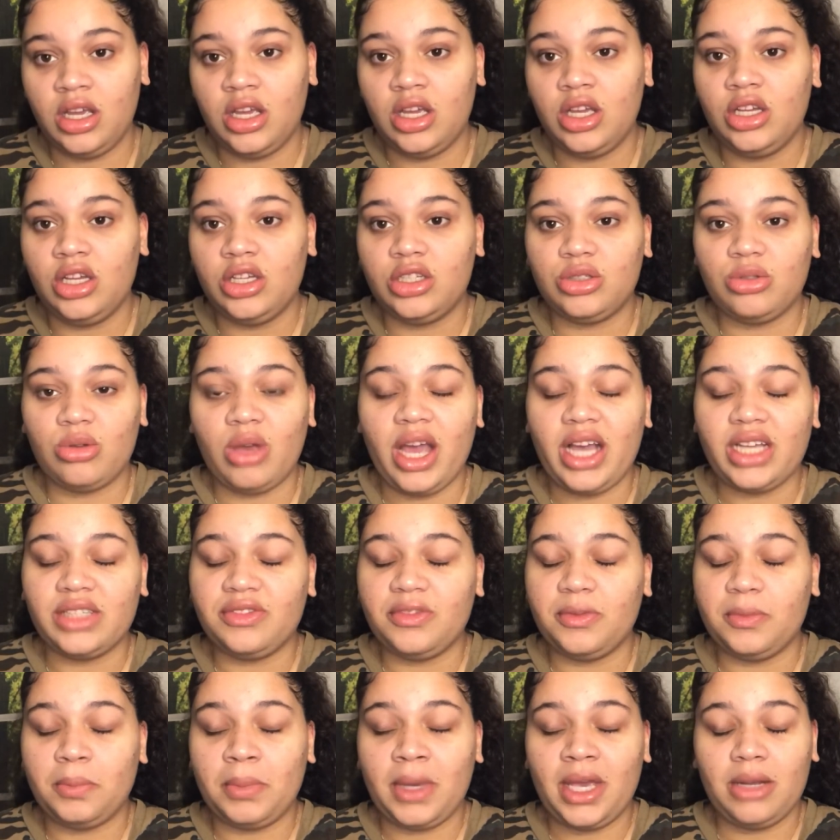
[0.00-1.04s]
so I asked
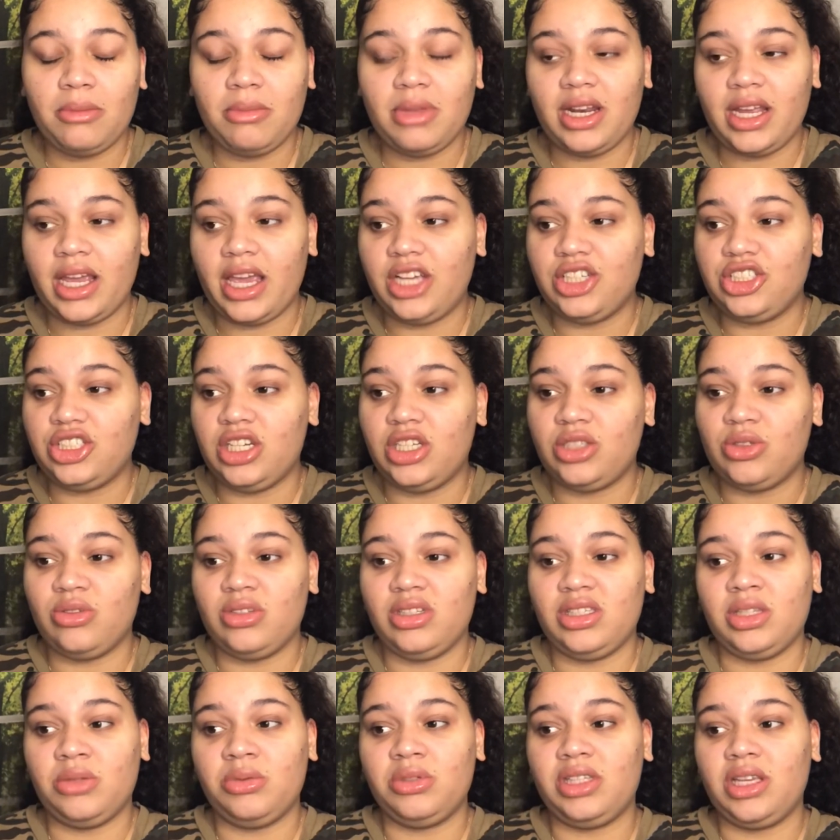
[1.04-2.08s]
for pain medication as soon
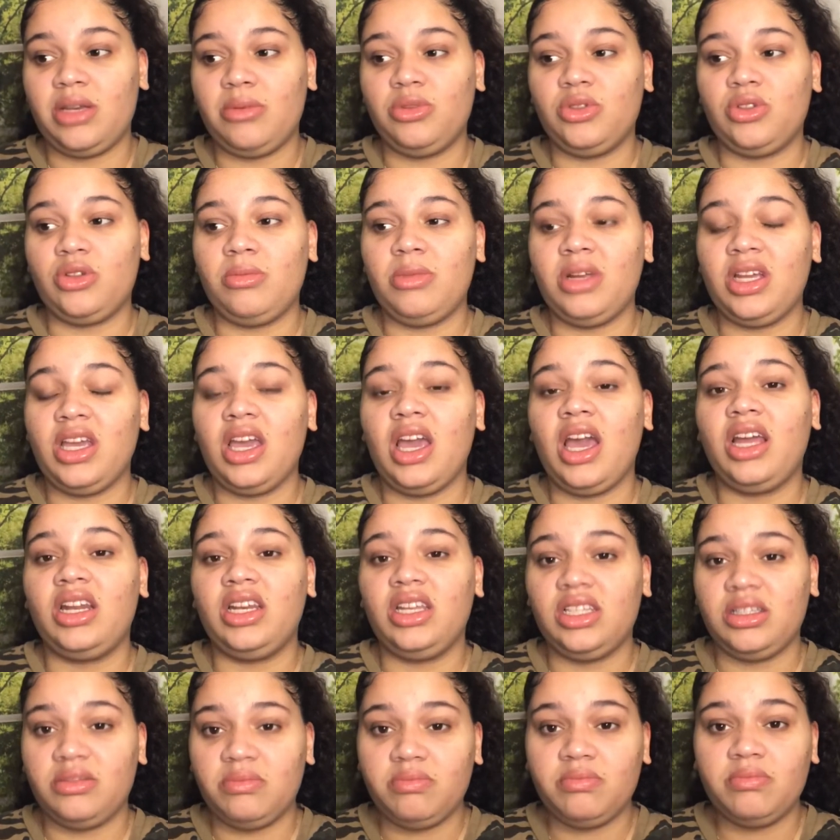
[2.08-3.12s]
as I was able to. I'm like, yeah, I
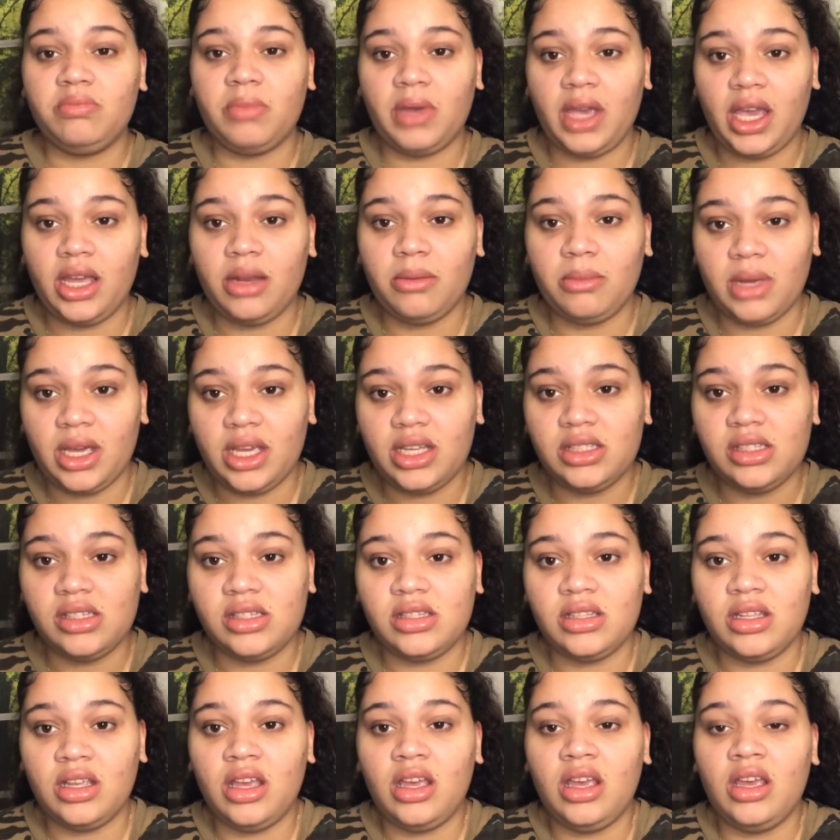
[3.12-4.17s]
need pain
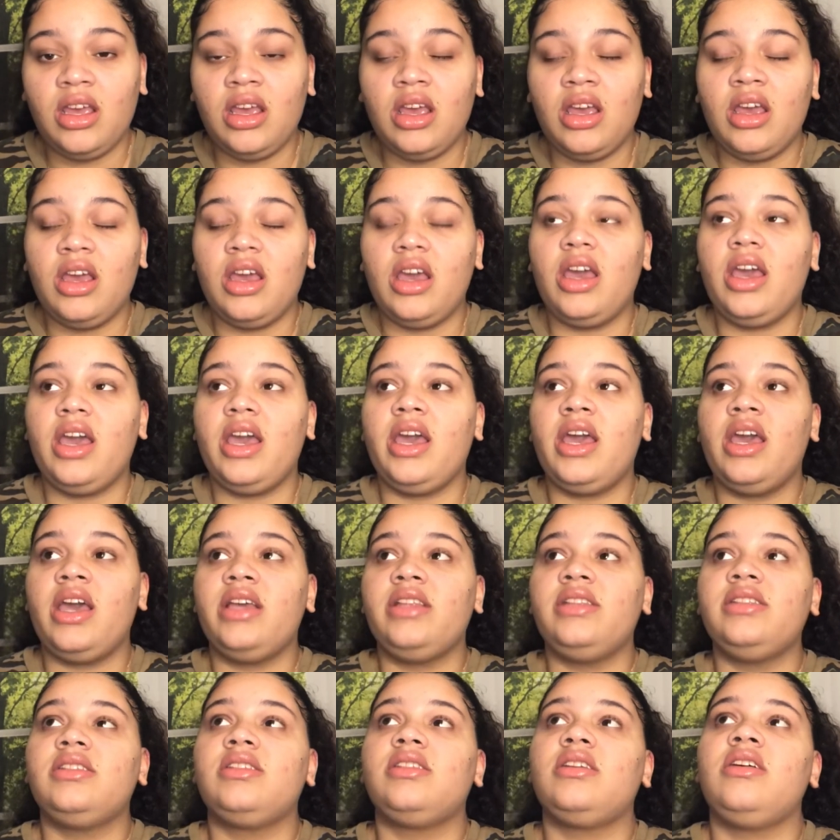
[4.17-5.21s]
meds.
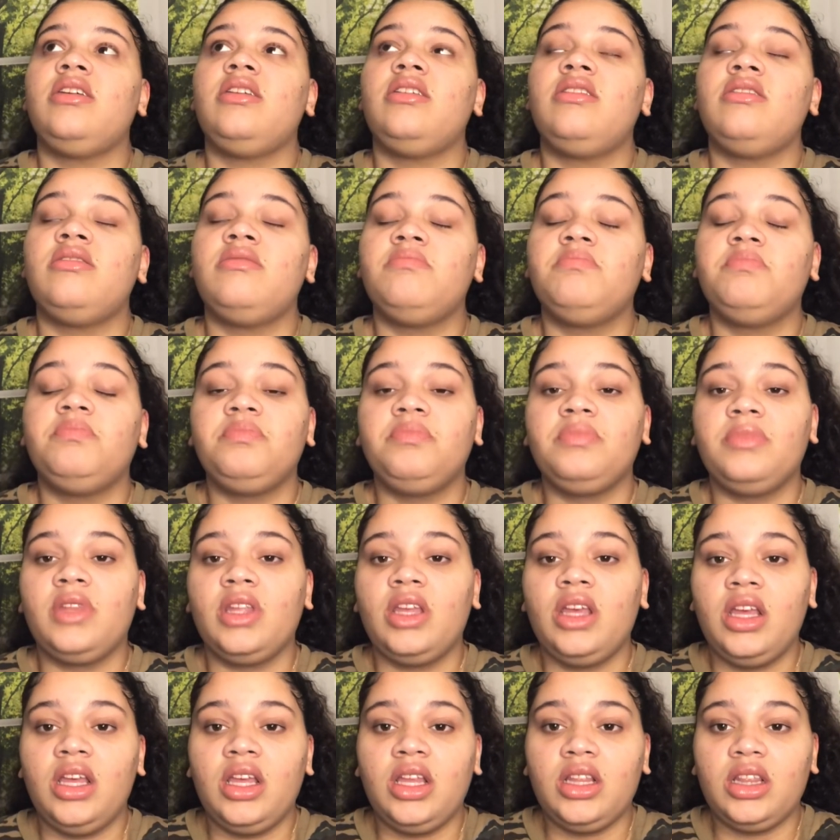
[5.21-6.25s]
And
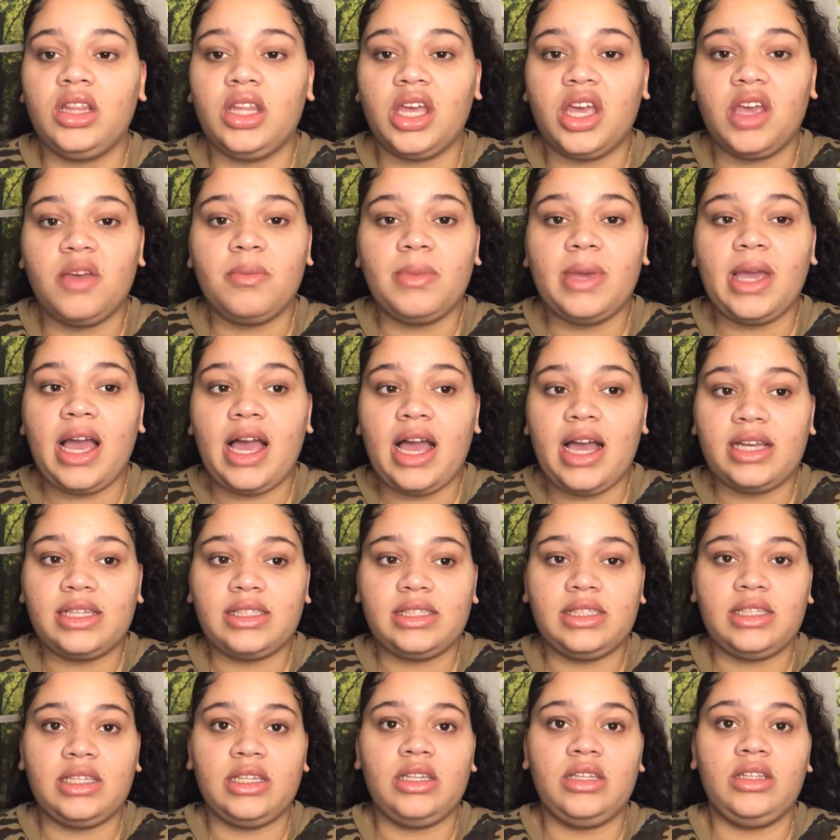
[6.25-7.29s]
they gave me
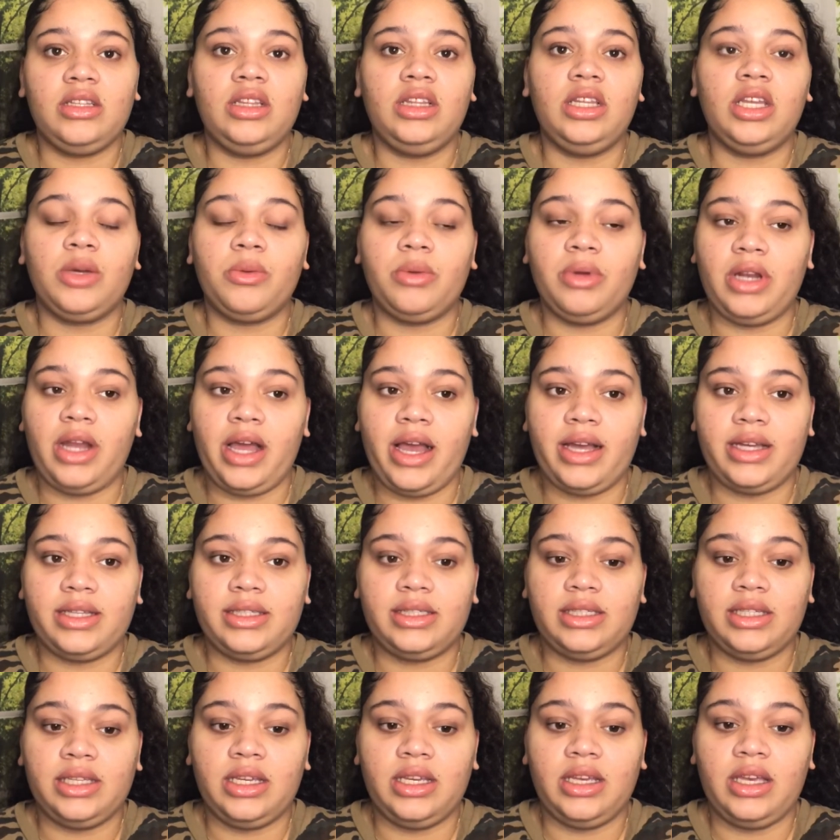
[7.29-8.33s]
oxy, liquid
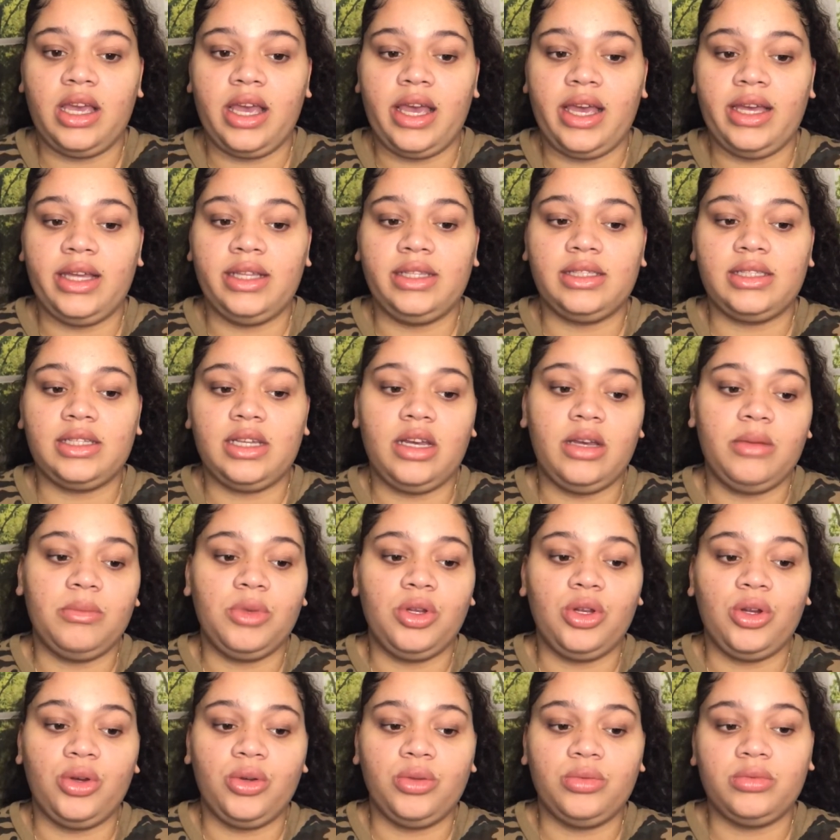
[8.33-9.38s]
oxy, and
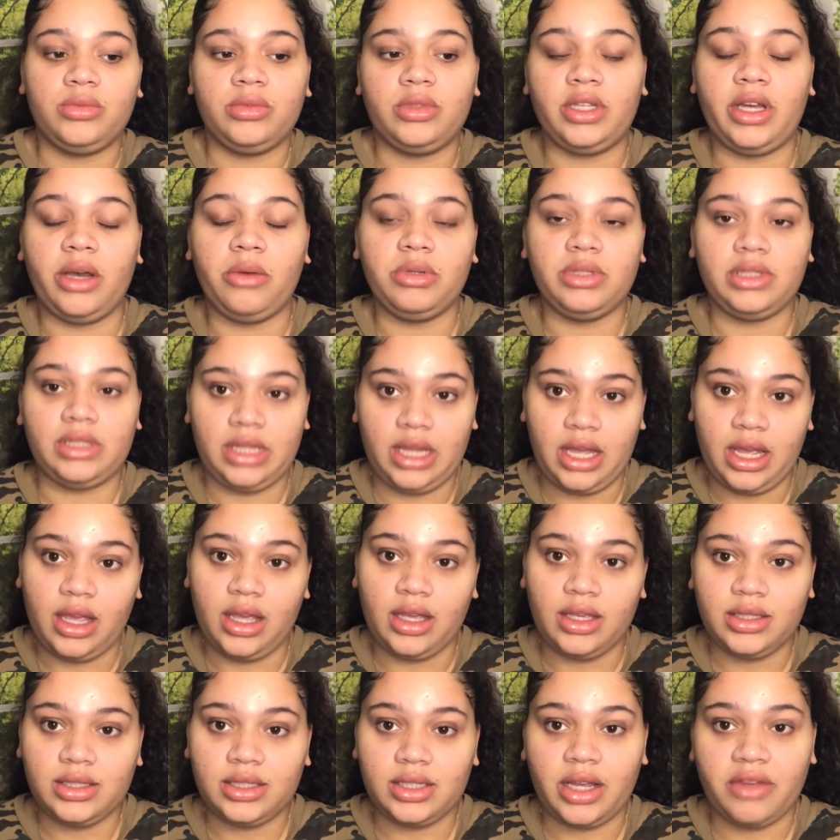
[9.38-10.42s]
you know, that was
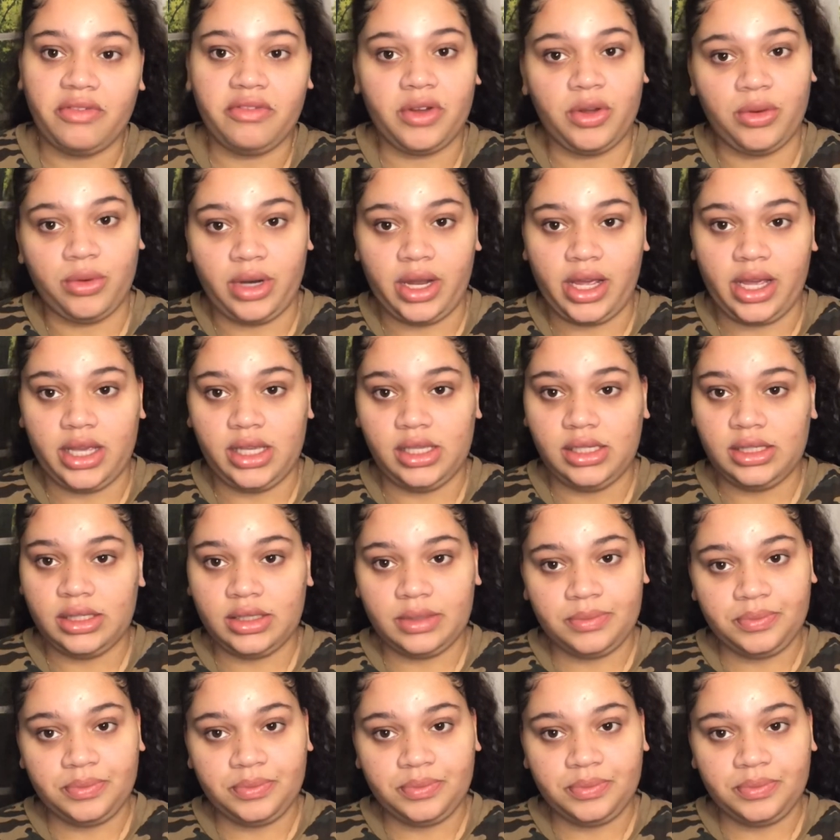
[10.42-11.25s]
nice. I felt nice.